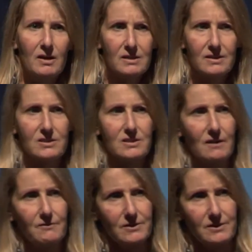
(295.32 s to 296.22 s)

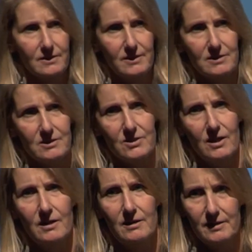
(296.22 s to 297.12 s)
discovered that
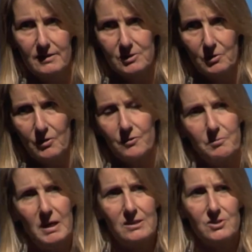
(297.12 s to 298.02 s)
there are a lot of
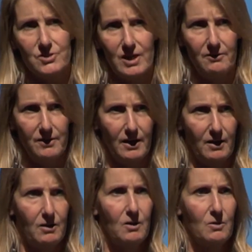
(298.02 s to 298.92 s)
parents out
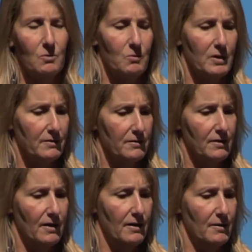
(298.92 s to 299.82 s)
there with
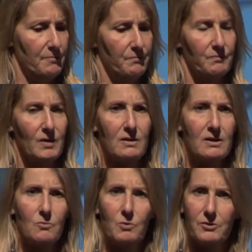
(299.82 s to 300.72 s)

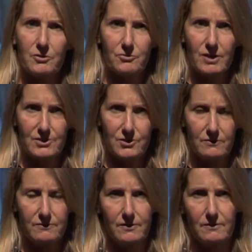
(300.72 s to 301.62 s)
the threat of